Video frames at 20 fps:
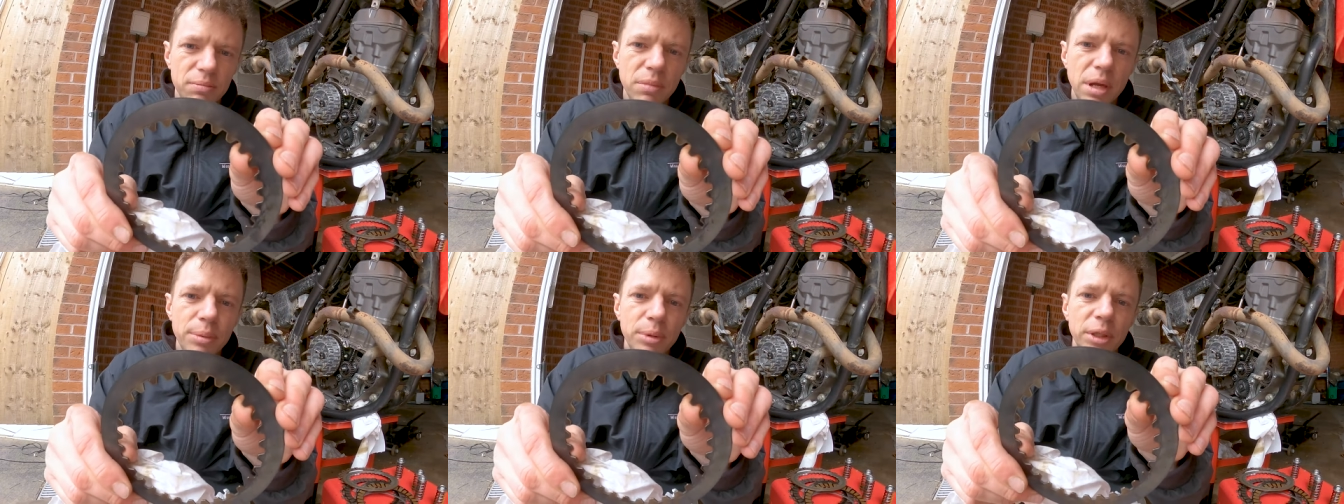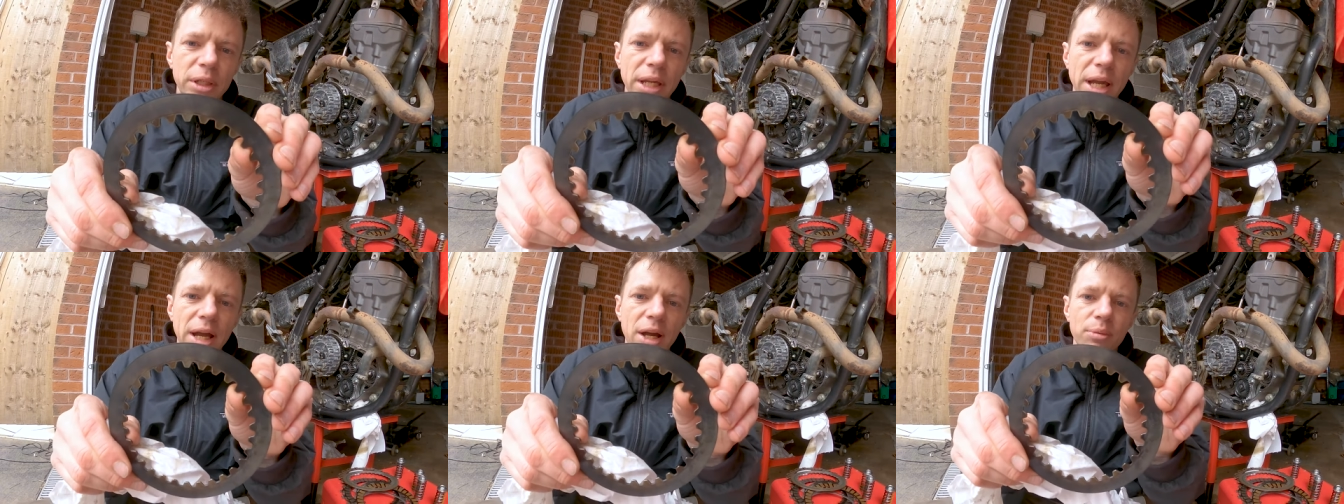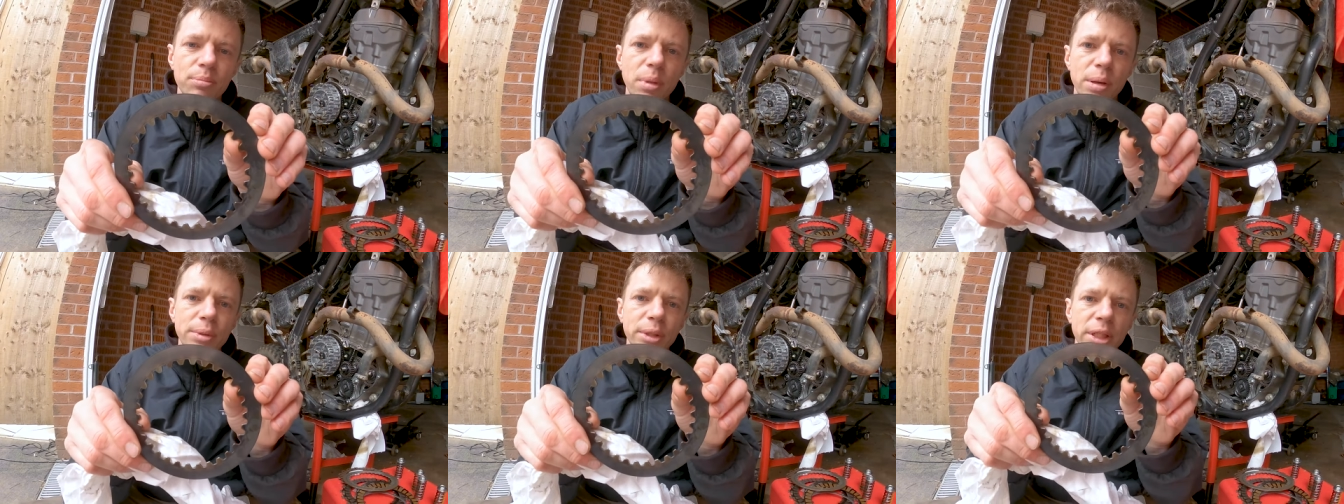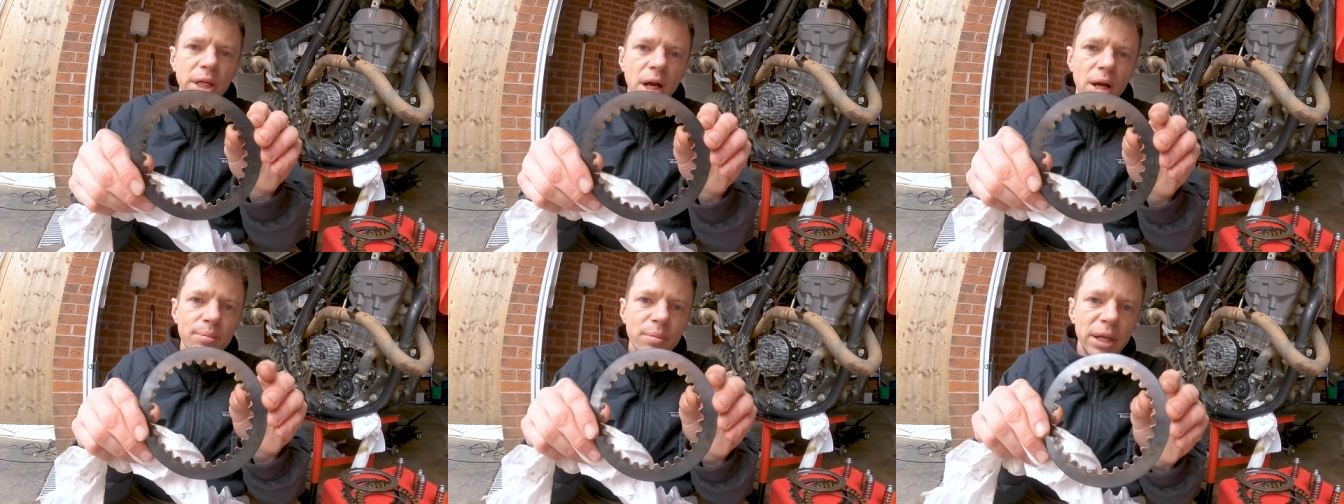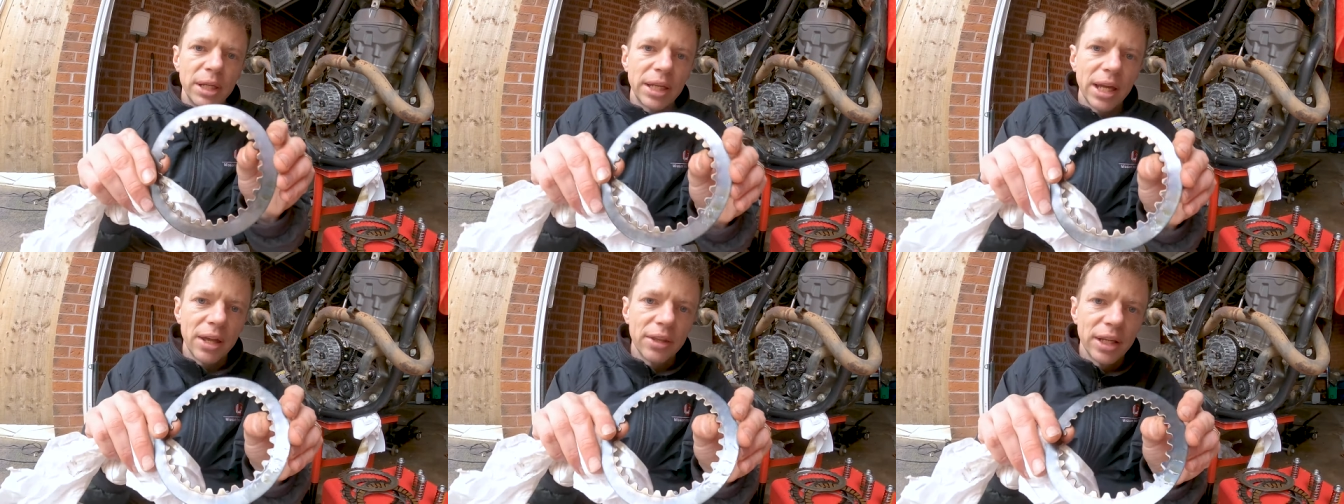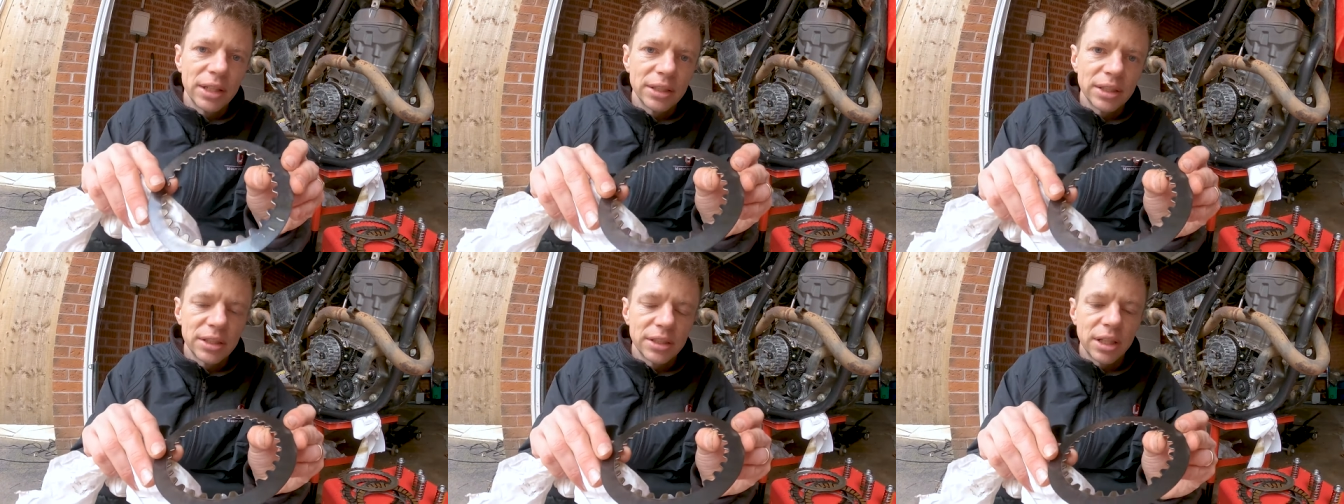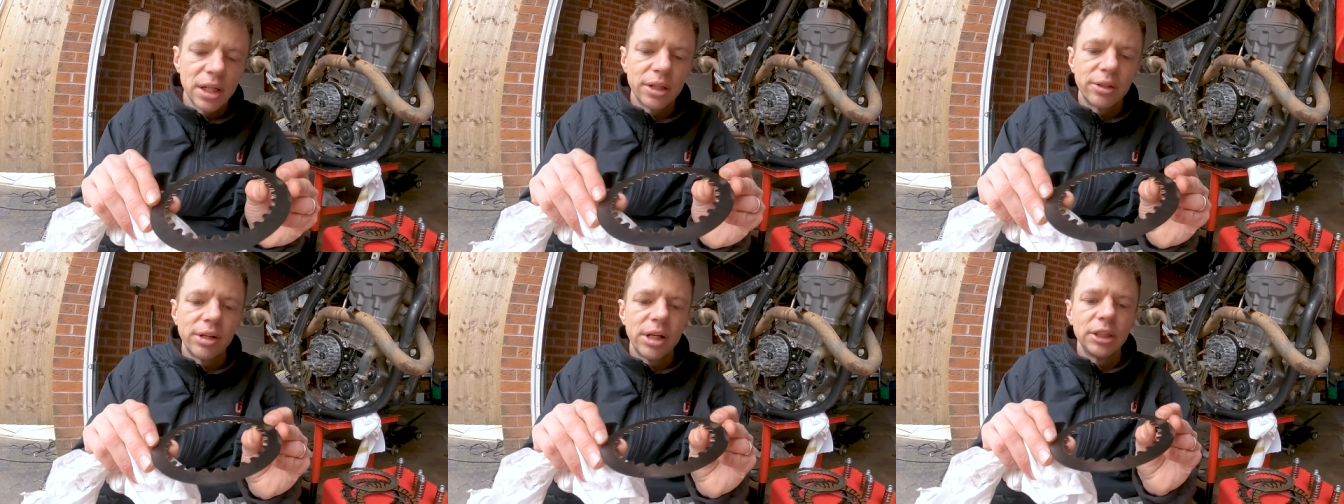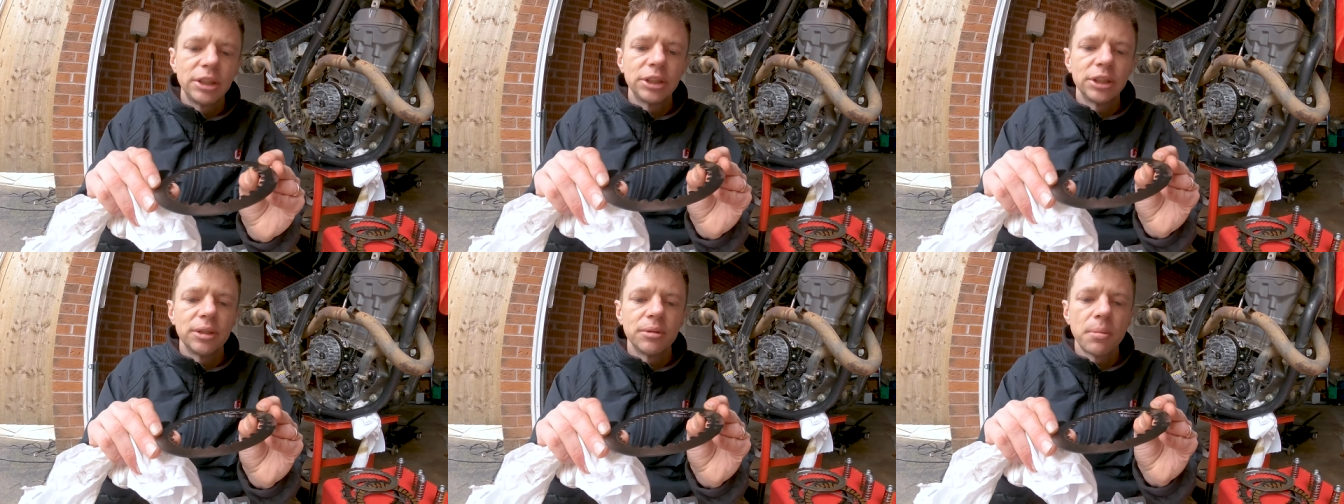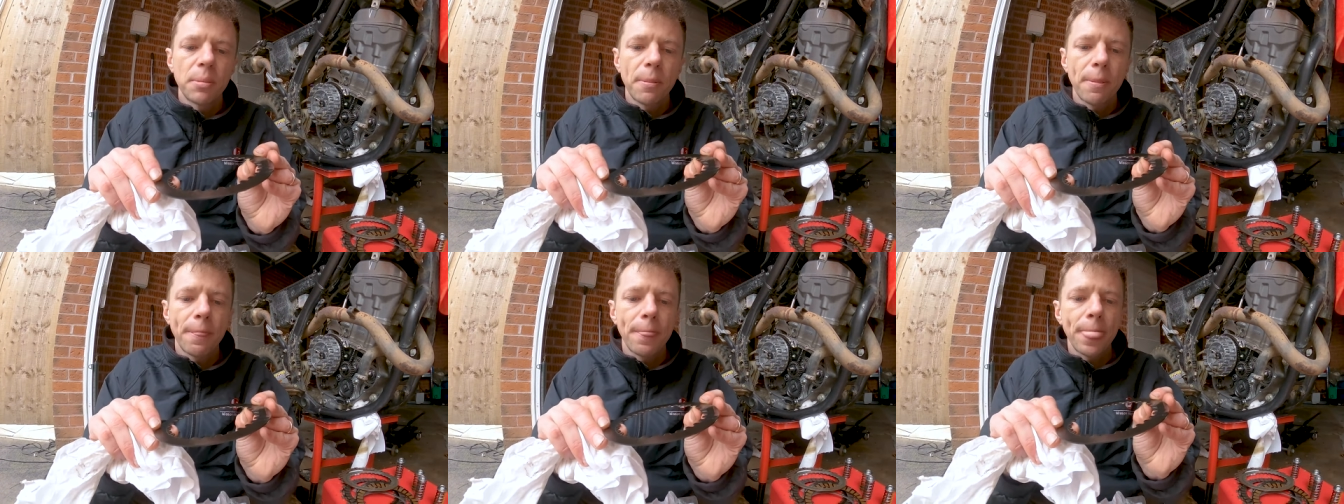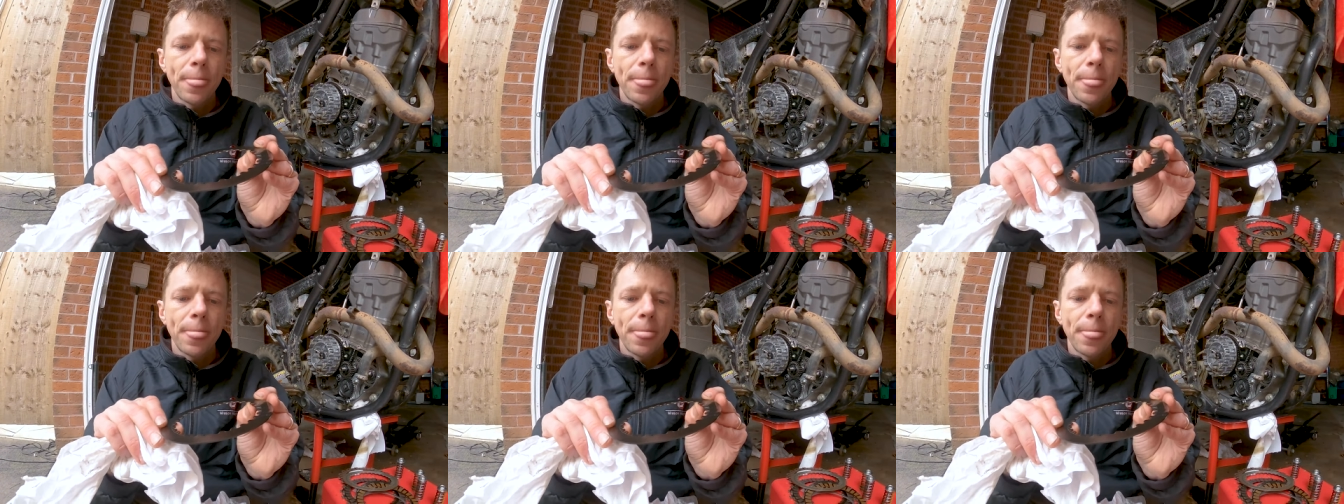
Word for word: Maybe you can, maybe you can't make out that discoloration.